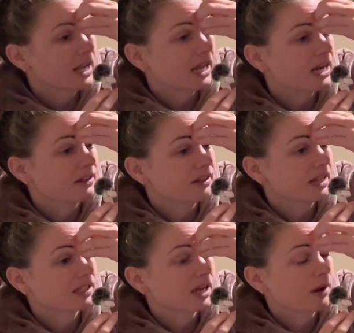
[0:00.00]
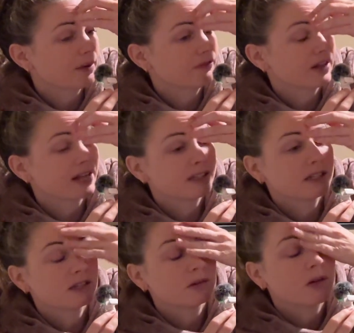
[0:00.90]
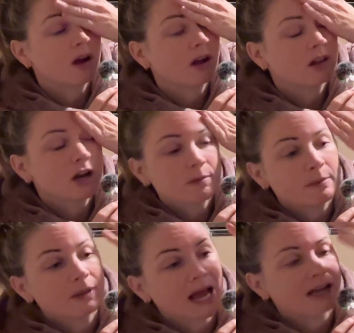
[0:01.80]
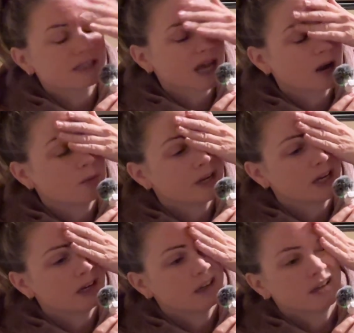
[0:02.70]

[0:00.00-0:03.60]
And I think that's how we've lasted so long. A lot of people ask how we